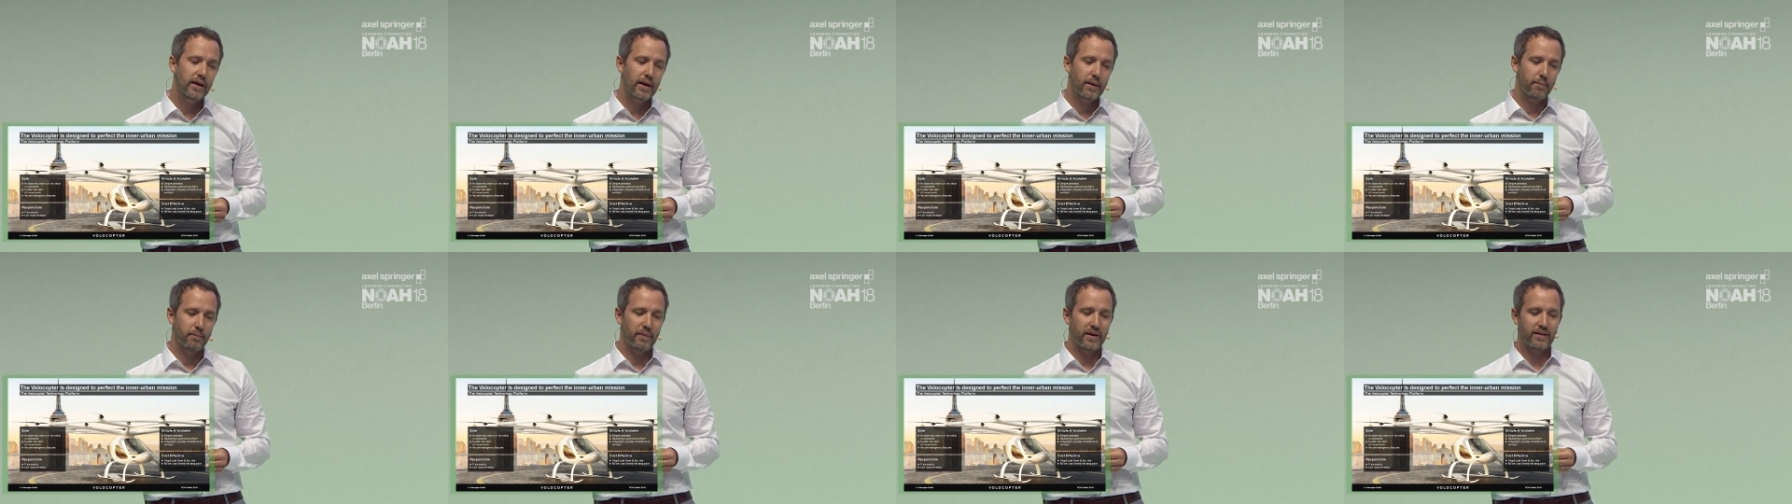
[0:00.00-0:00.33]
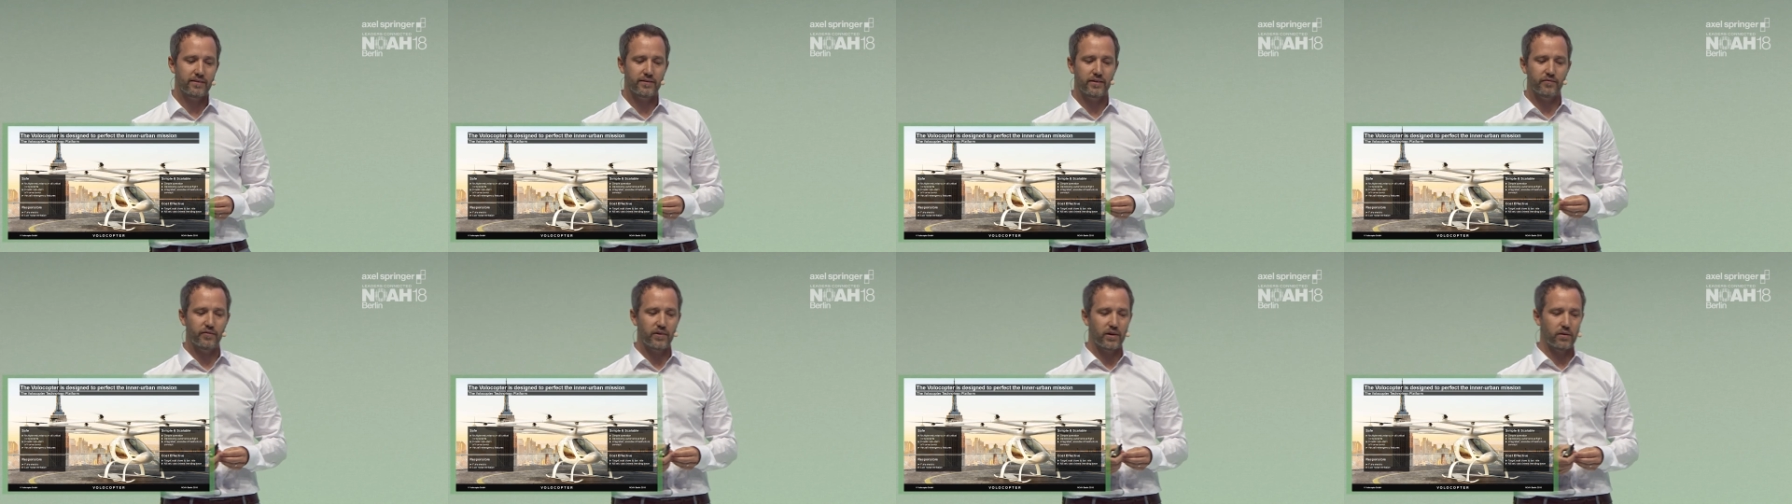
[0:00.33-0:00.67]

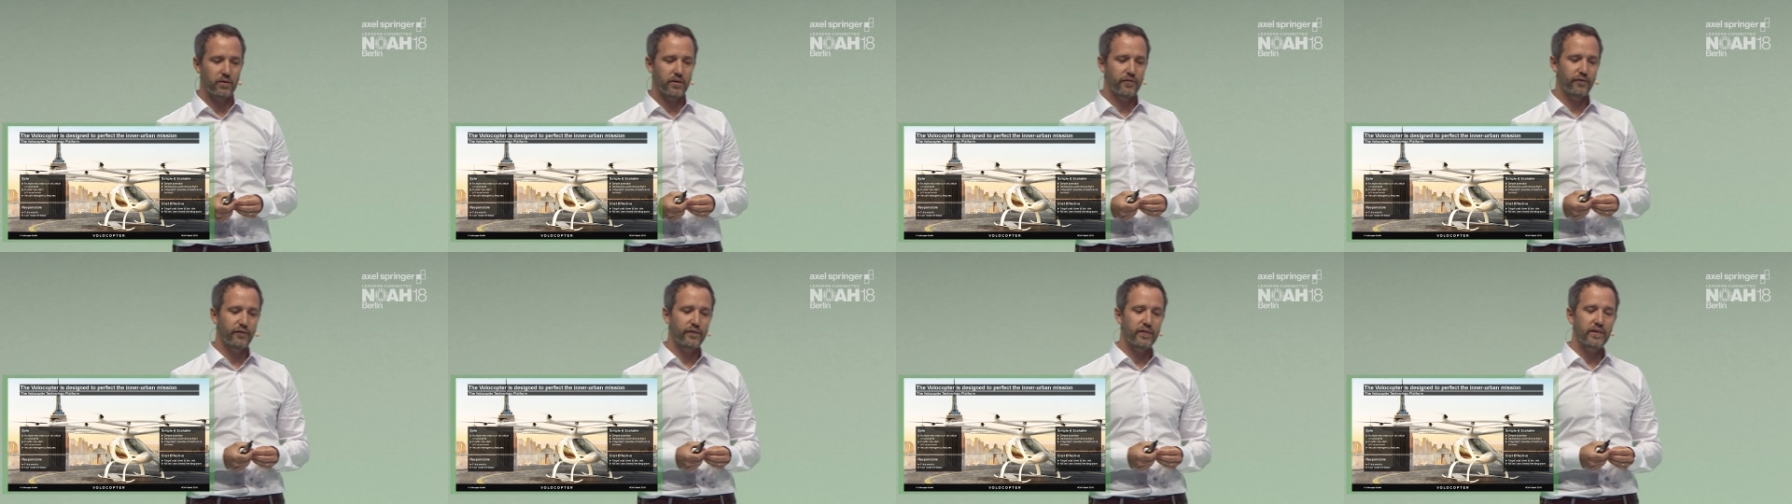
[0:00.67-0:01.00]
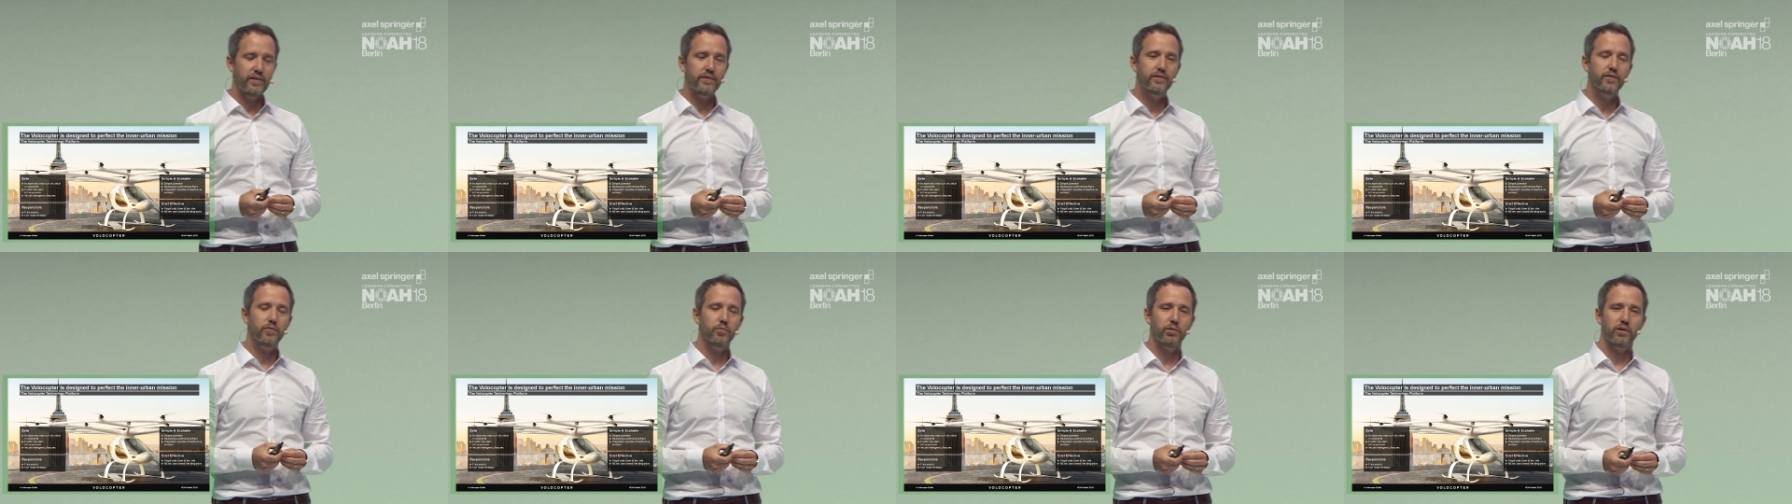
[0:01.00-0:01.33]
makes it very
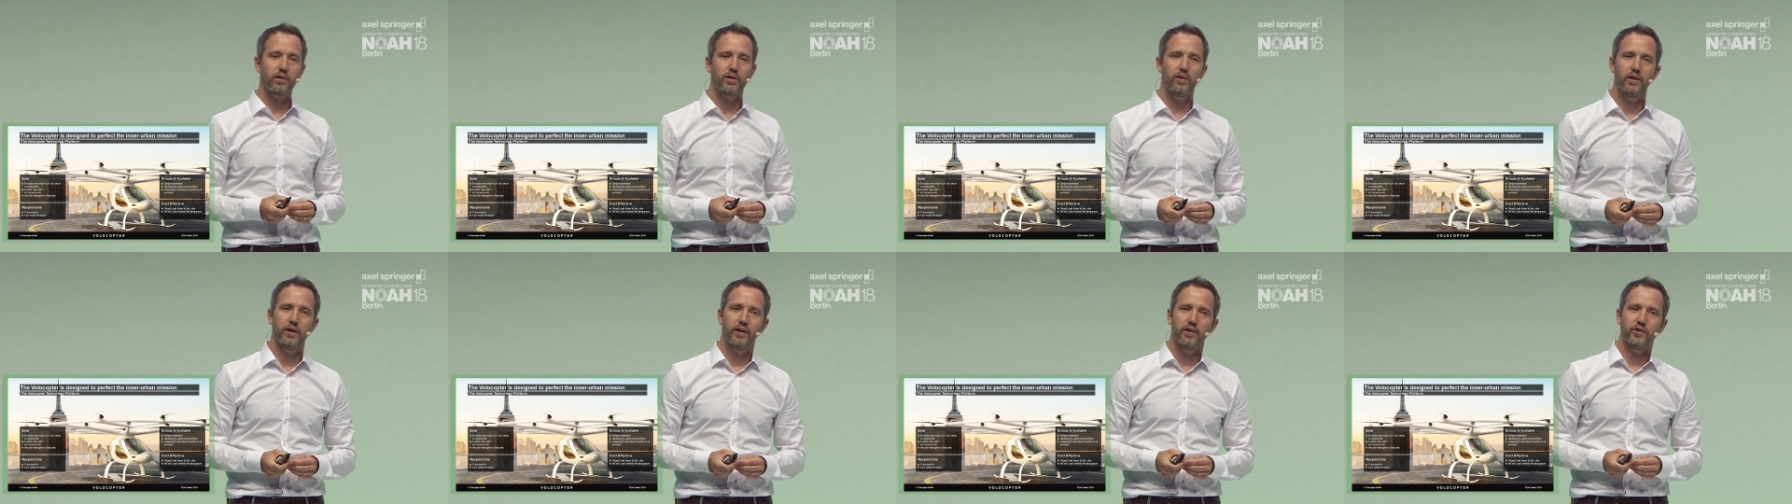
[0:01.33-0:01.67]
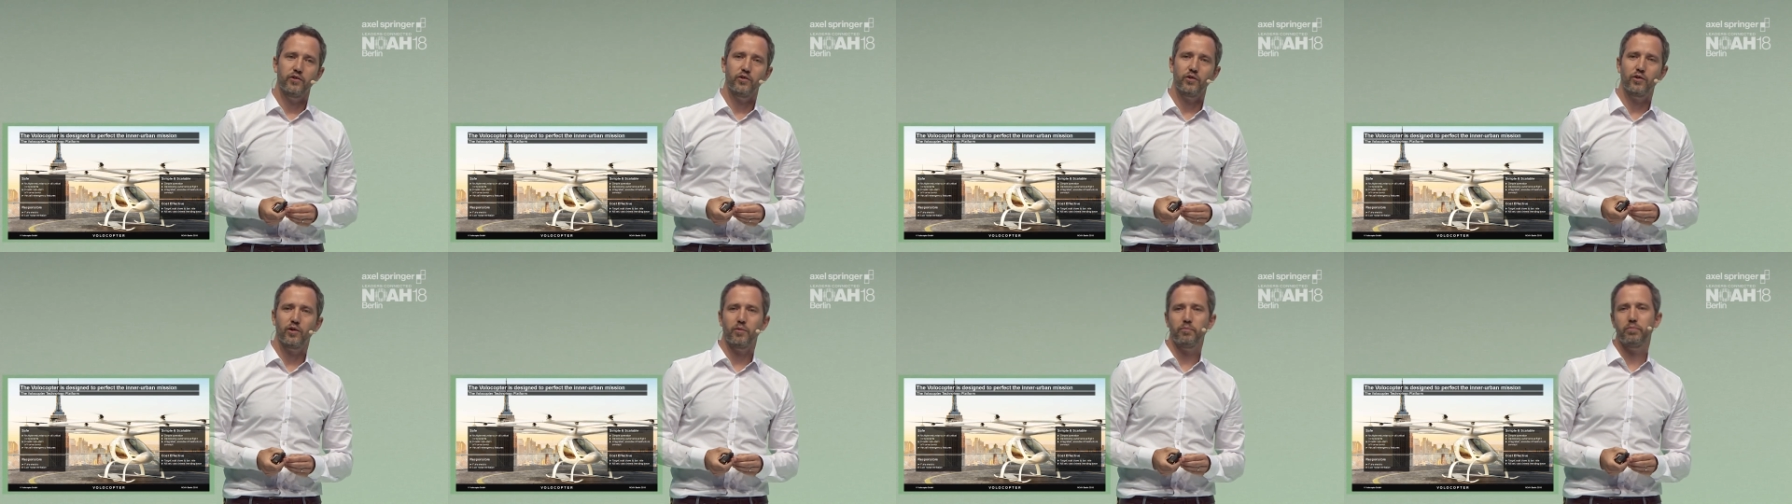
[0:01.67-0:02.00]
feasible
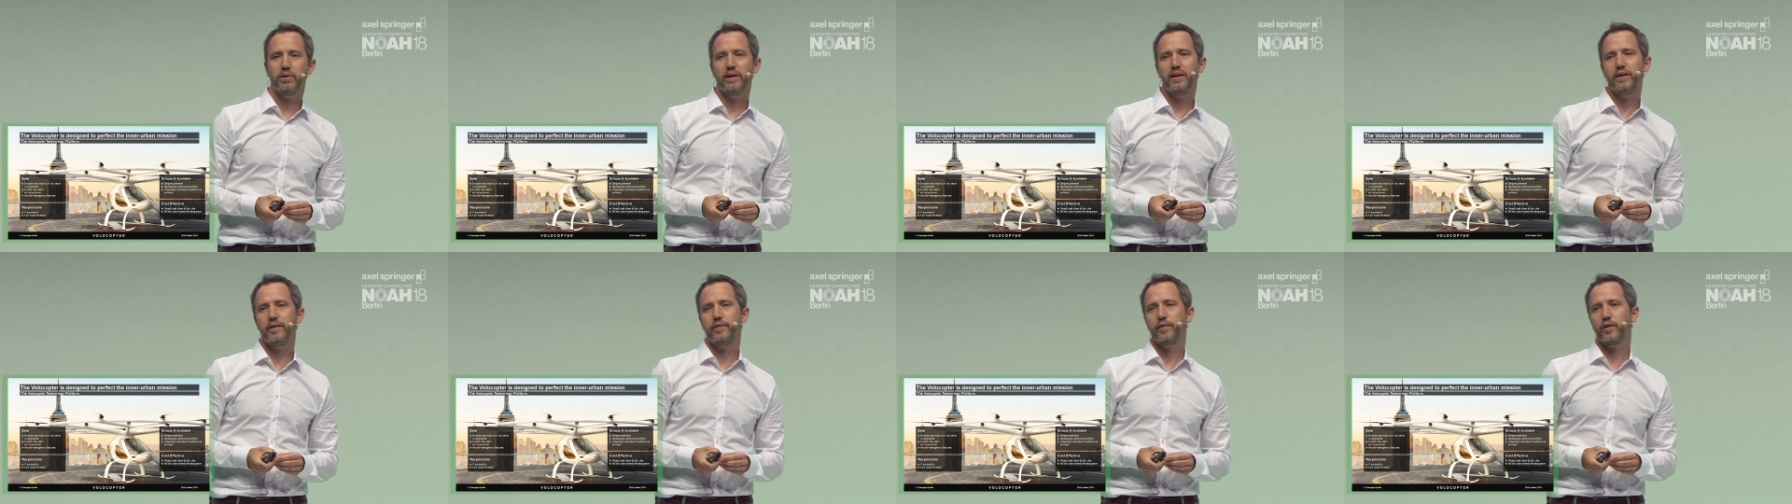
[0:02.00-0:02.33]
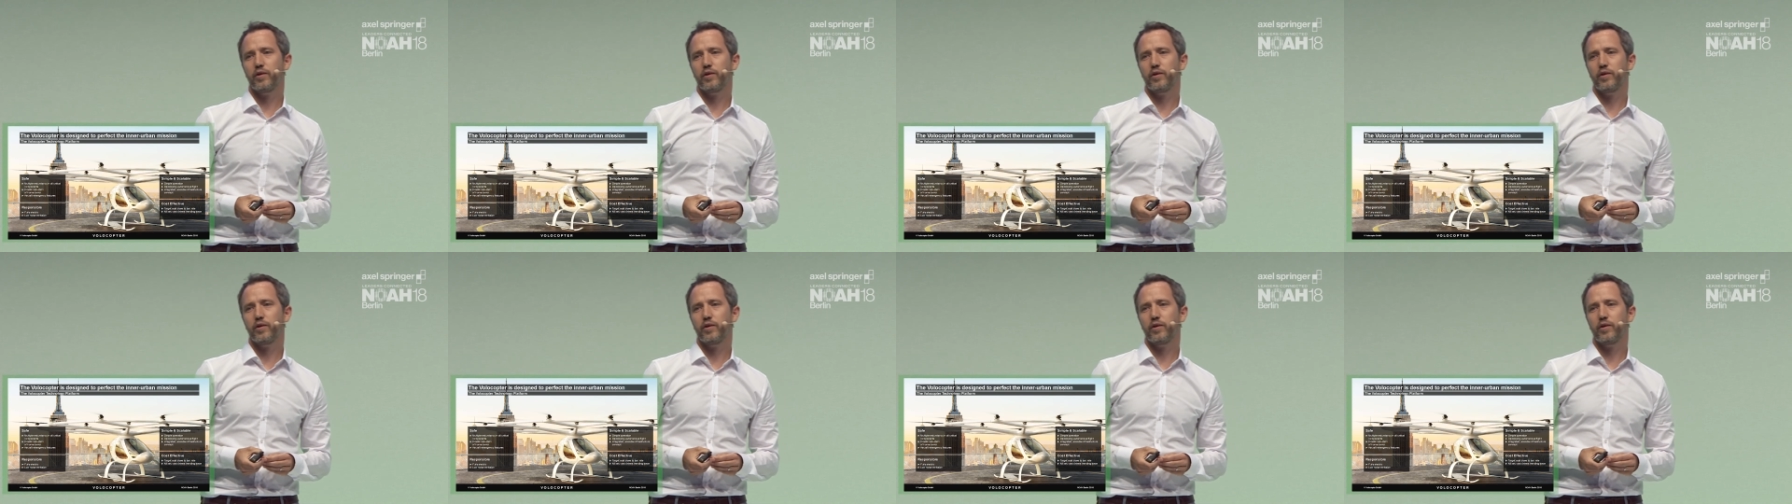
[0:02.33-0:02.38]
to complete